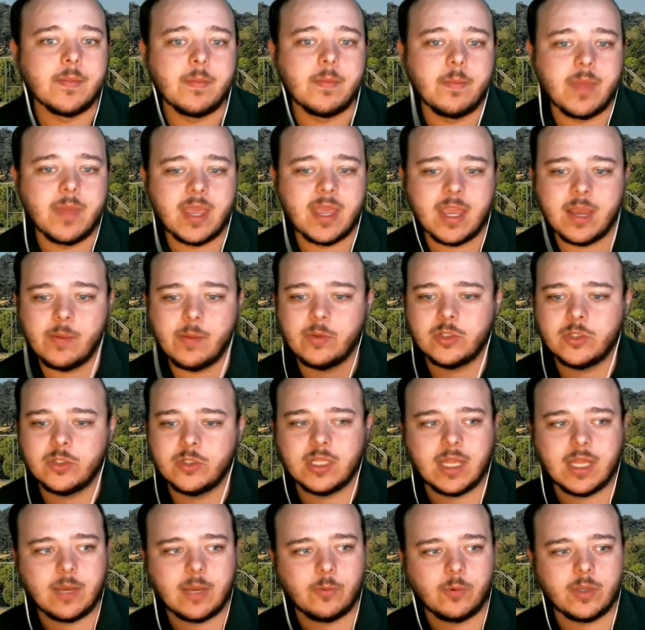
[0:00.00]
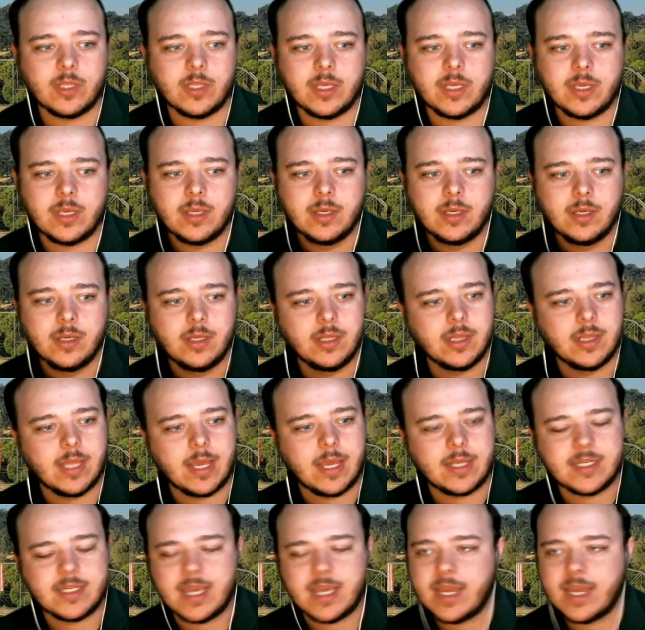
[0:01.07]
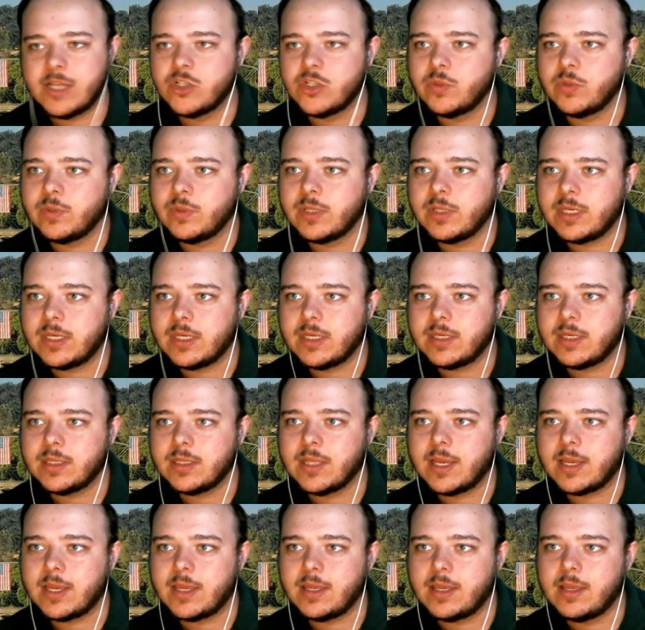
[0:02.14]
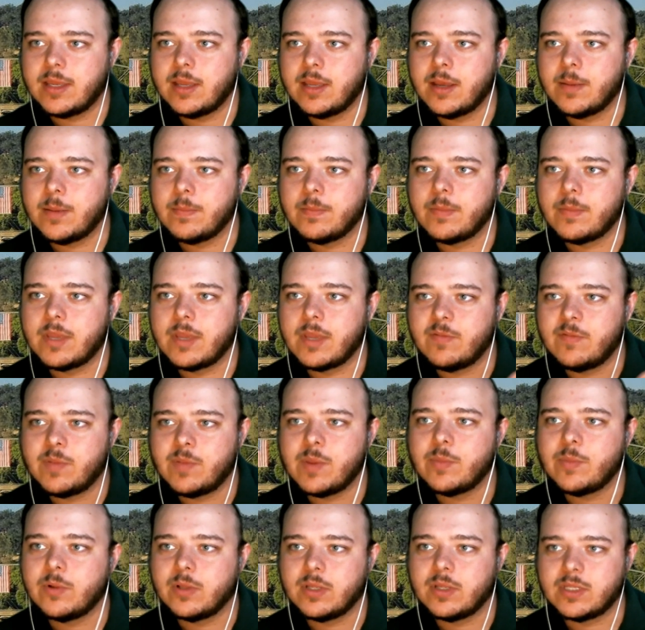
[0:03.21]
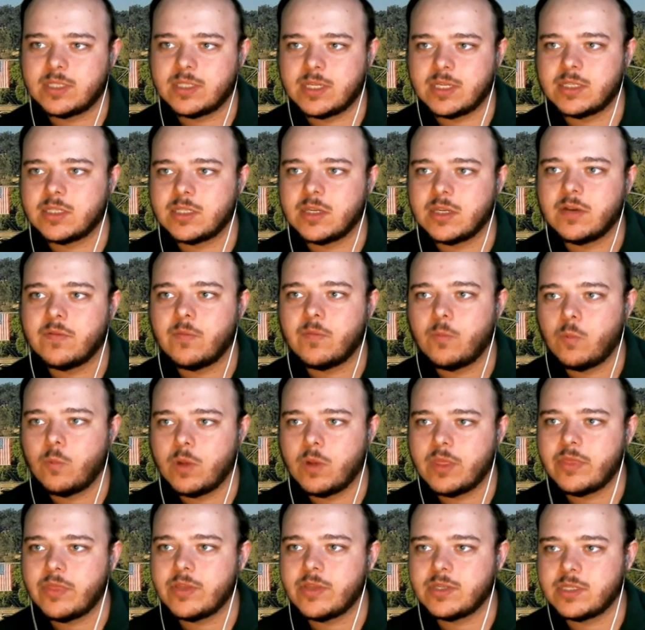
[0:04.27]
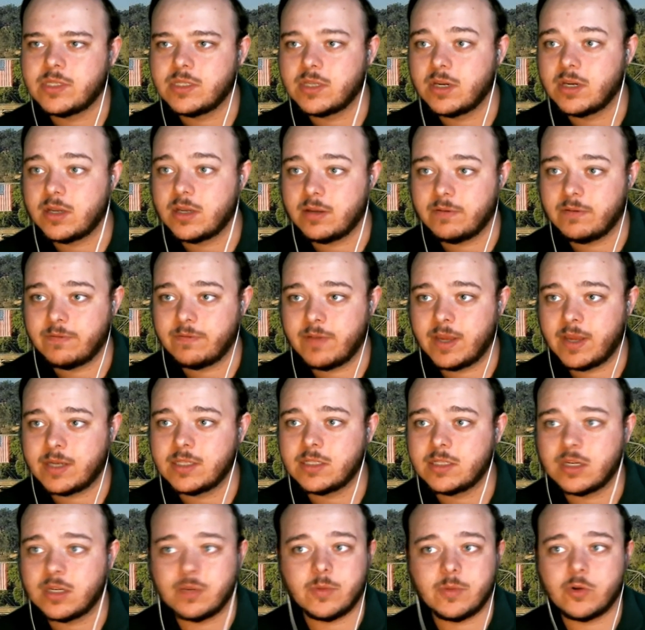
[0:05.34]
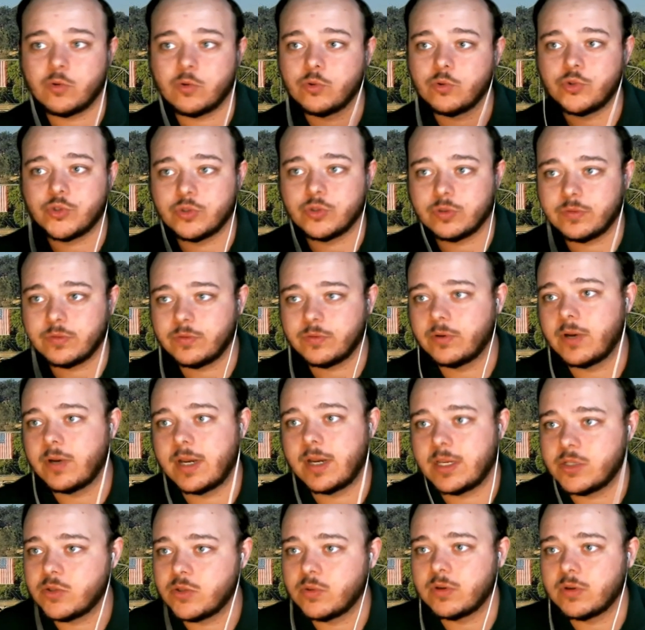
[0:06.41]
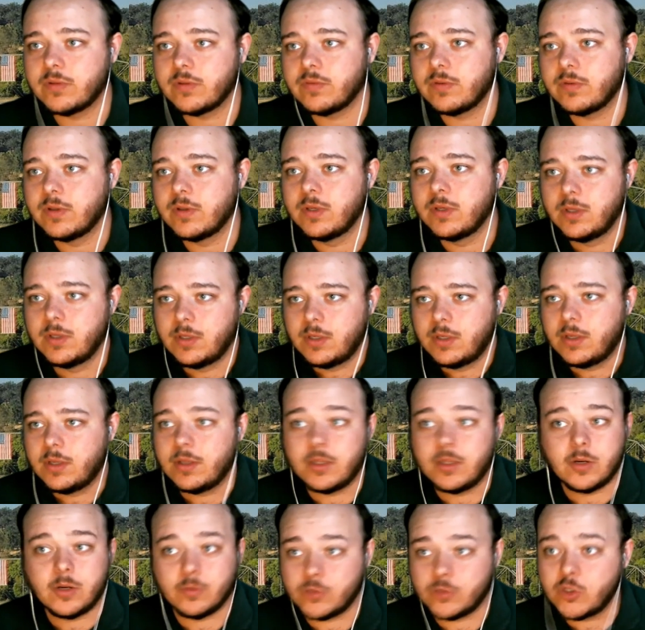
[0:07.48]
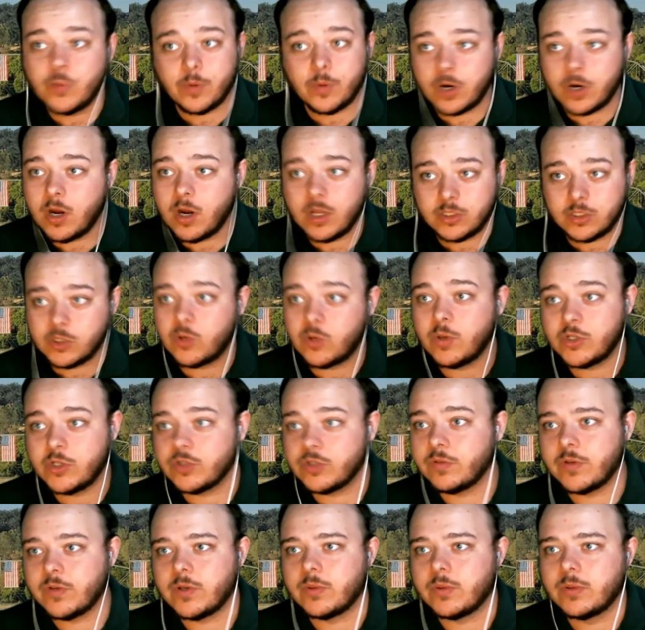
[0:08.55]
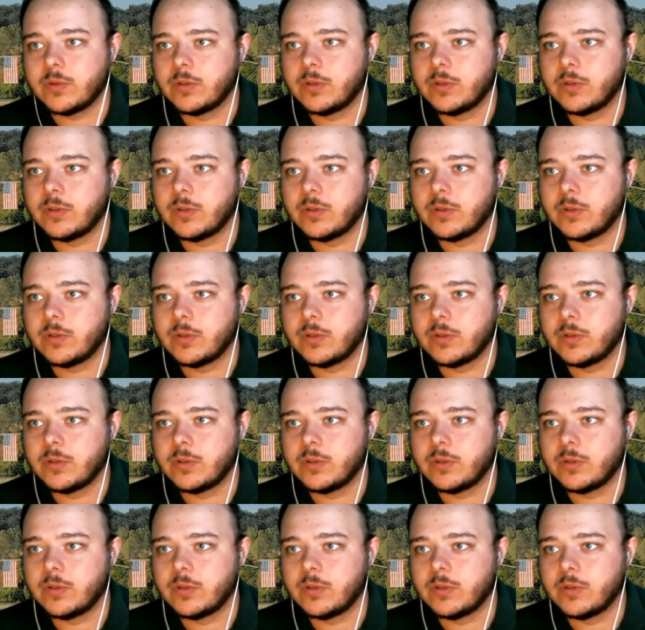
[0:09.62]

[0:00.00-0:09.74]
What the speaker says: Being able to like really like tangibly like give people a sense of what this is going to affect is going to be crucial for any sort of, you know, super consequential vote.